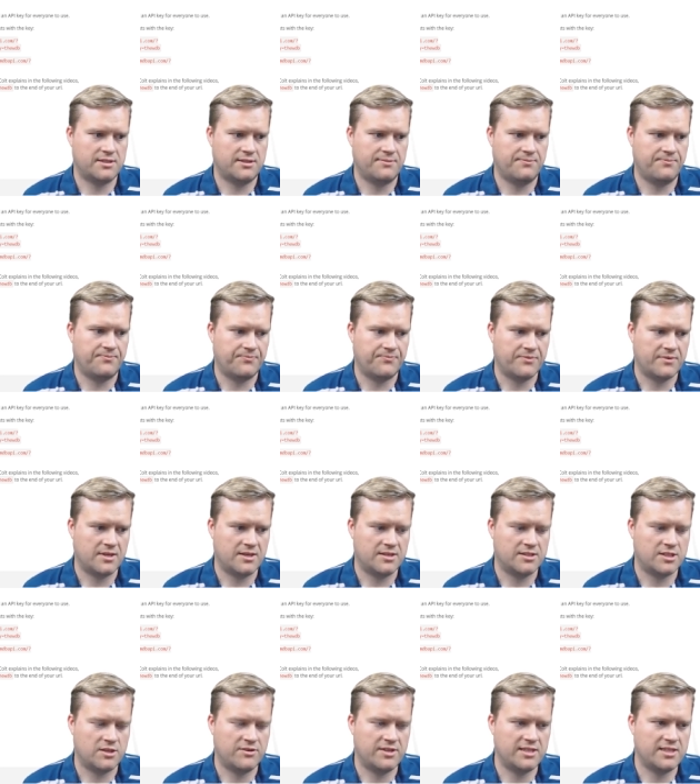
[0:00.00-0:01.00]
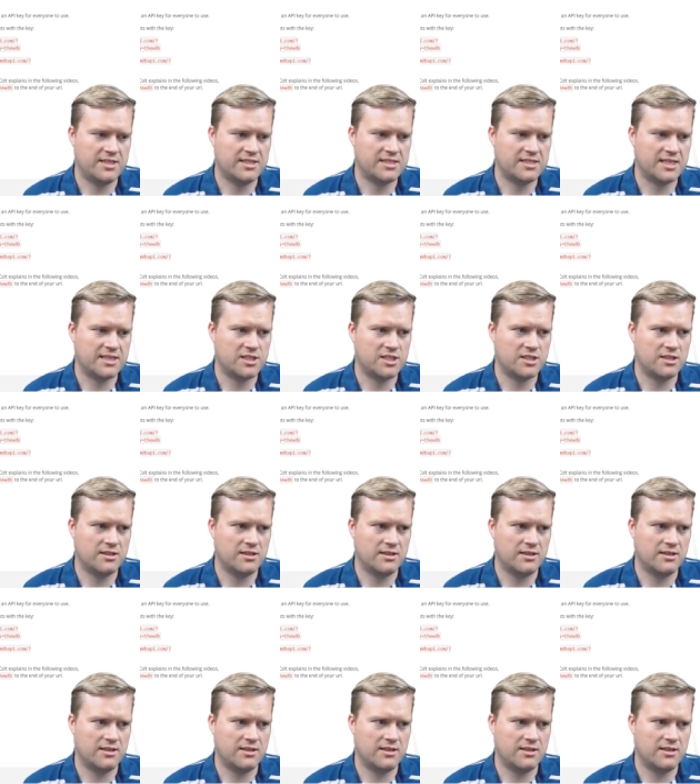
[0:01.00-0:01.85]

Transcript: And so th- this section